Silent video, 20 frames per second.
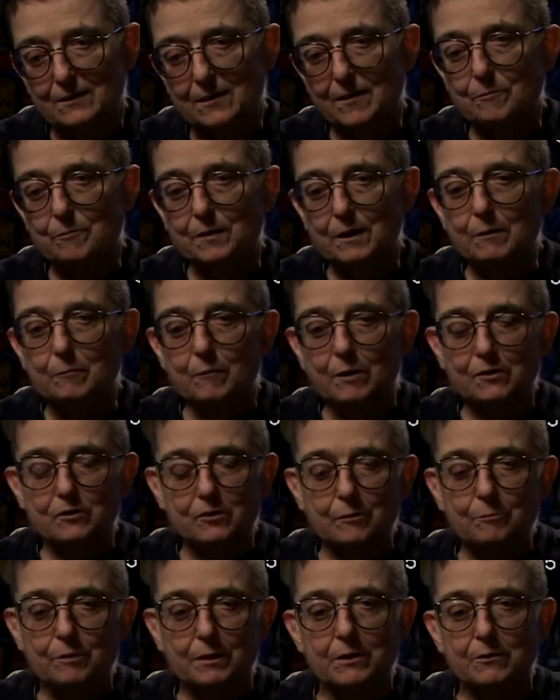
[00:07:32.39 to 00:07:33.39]
Something must
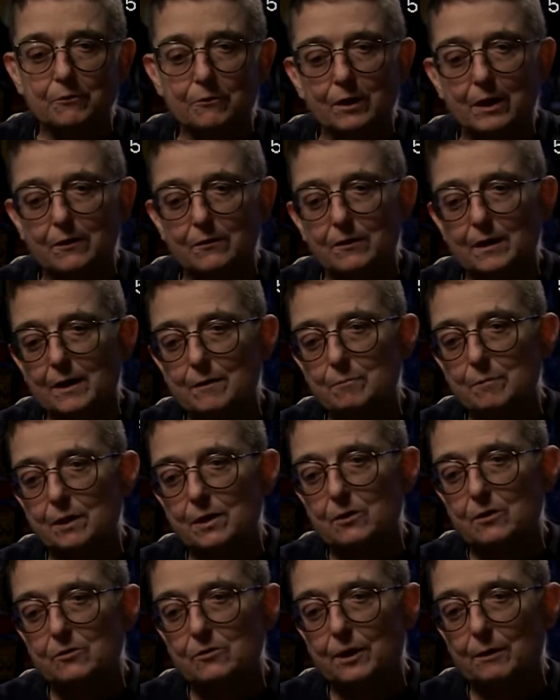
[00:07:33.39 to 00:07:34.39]
have been around then,
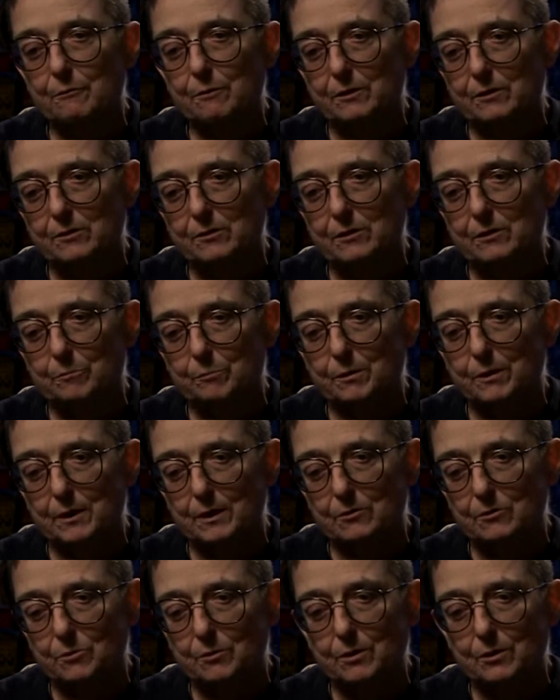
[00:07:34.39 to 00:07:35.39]
because I was at
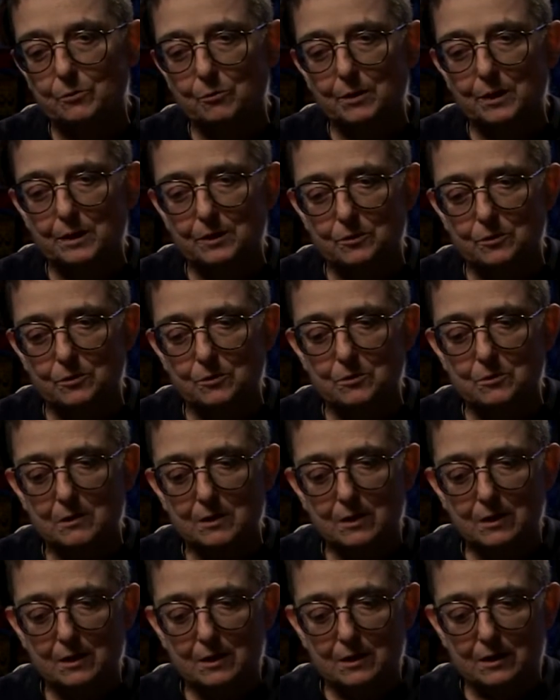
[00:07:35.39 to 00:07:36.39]
PS 122,
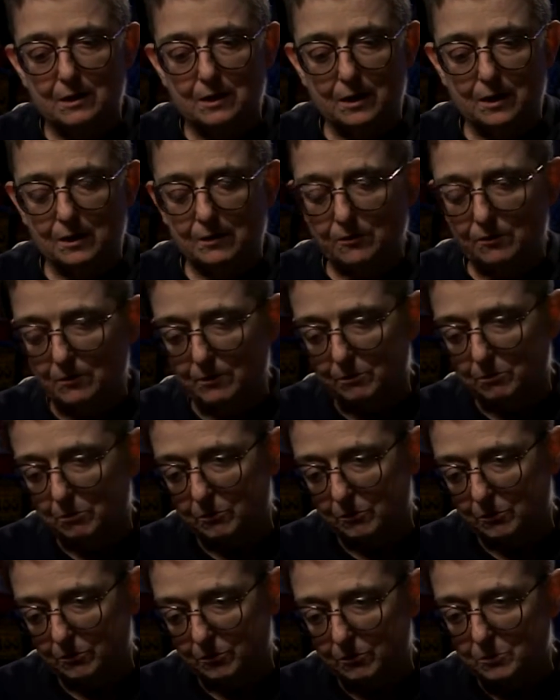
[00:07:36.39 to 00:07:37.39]
and she
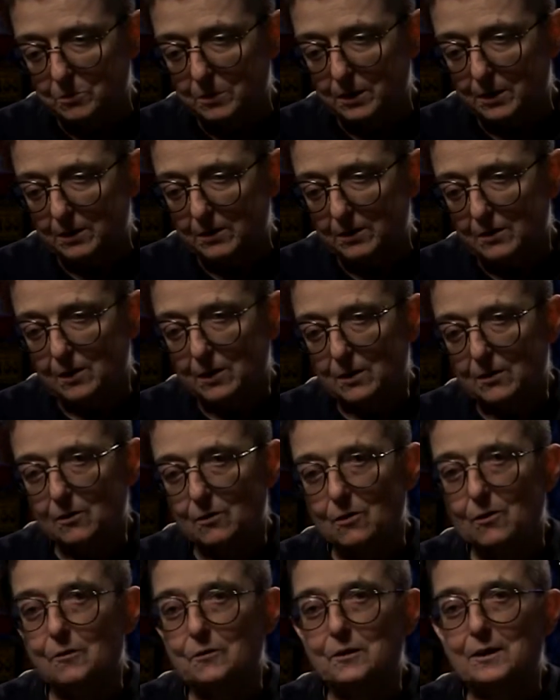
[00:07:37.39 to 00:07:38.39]
was doing
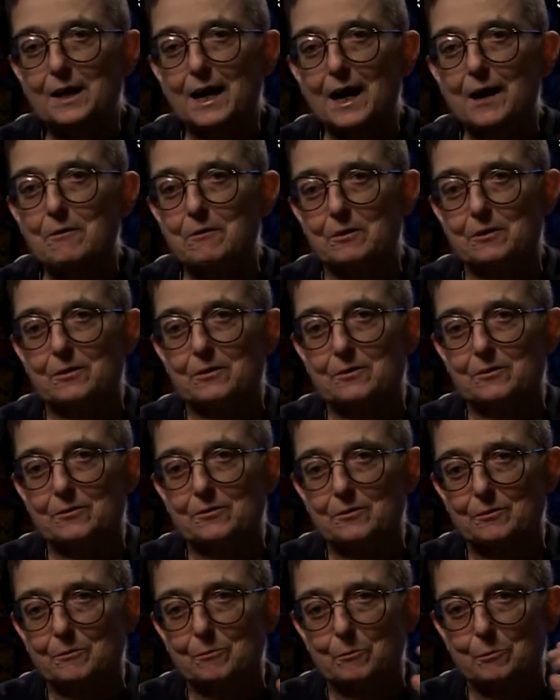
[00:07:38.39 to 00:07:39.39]
all the characters,
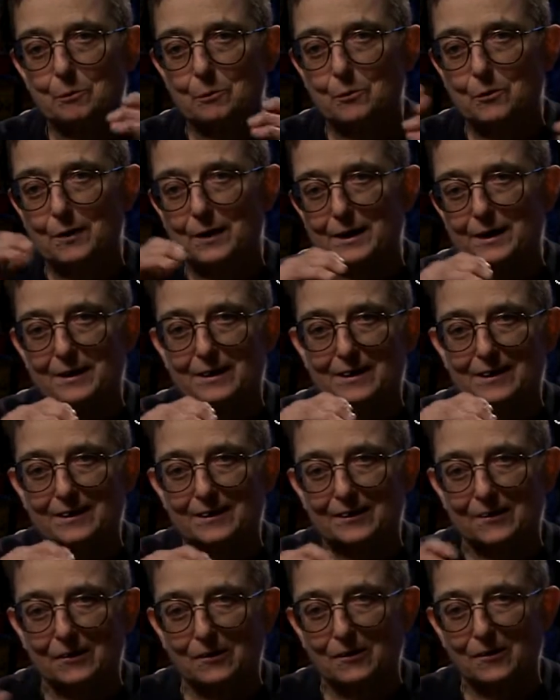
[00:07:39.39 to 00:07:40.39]
boy
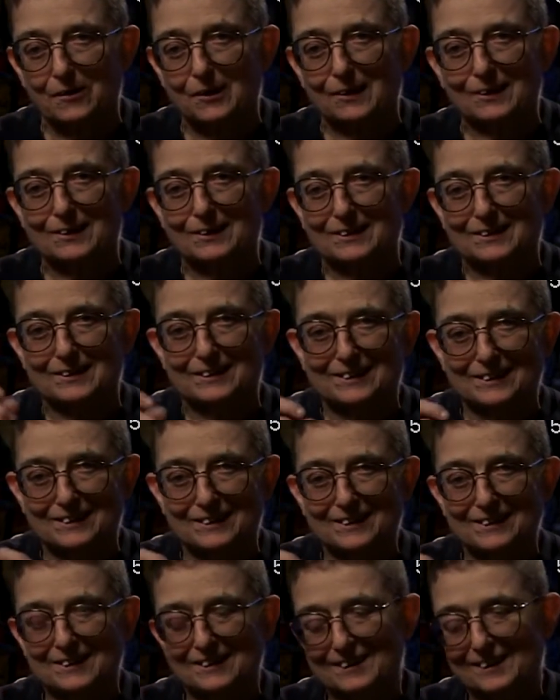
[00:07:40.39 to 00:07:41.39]
and girl,
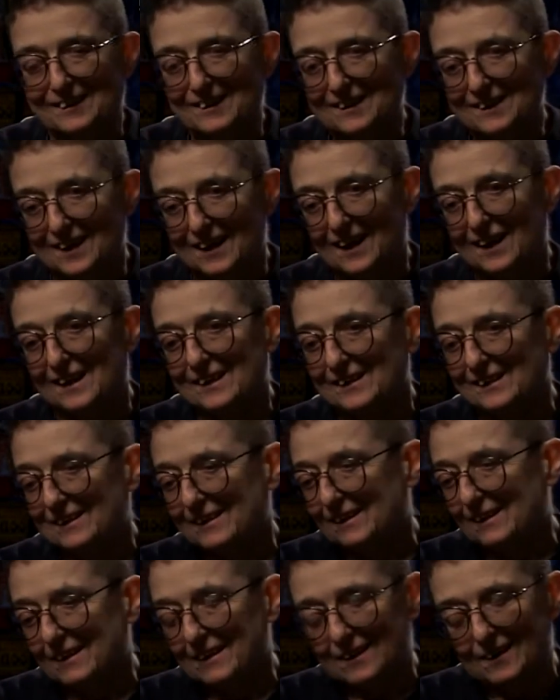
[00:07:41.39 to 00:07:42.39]
and